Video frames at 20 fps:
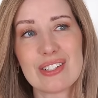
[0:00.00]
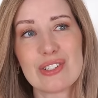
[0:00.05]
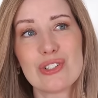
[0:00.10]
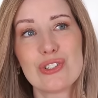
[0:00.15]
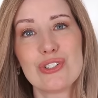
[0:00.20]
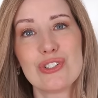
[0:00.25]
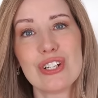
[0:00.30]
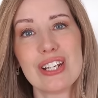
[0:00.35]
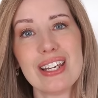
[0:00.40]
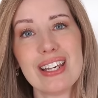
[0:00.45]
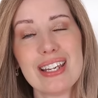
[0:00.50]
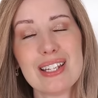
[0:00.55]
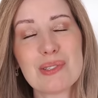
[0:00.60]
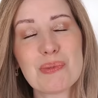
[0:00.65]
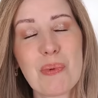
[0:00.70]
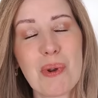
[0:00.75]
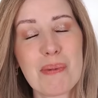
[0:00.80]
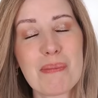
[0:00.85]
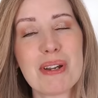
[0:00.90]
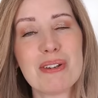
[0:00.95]
she
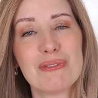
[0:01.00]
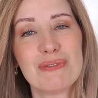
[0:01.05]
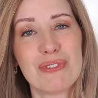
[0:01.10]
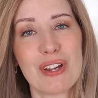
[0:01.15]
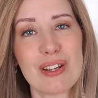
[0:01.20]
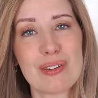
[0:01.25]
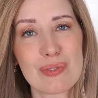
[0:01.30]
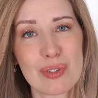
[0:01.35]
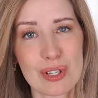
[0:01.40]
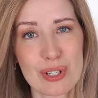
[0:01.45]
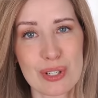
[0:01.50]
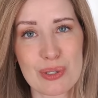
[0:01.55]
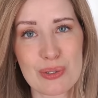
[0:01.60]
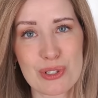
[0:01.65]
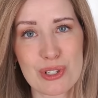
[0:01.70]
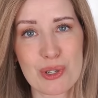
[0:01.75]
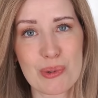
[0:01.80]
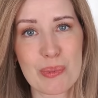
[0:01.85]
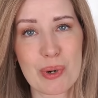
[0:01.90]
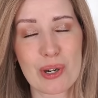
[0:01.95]
is one of my favorite
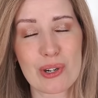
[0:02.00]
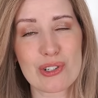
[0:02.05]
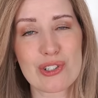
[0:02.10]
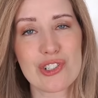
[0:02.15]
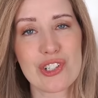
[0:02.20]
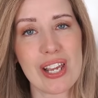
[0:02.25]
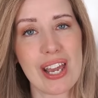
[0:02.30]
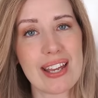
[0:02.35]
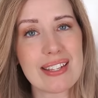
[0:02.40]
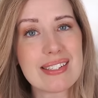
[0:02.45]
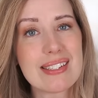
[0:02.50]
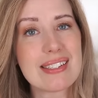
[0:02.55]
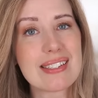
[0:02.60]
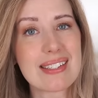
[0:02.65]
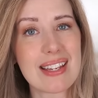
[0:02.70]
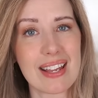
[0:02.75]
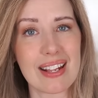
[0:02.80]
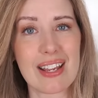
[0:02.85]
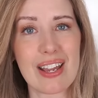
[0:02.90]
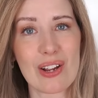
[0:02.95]
YouTubers. She has a
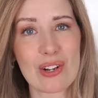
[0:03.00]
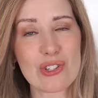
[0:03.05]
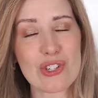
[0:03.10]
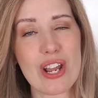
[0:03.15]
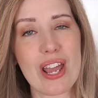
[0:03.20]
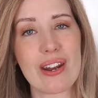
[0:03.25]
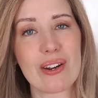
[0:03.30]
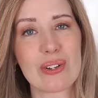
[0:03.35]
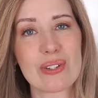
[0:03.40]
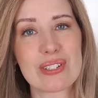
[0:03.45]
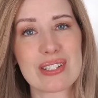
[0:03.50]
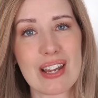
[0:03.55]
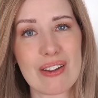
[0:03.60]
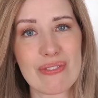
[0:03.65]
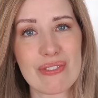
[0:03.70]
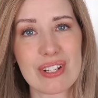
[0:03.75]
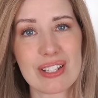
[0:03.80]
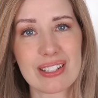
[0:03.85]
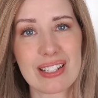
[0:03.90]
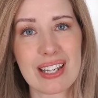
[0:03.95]
skincare channel.
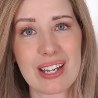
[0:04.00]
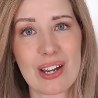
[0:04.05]
Definitely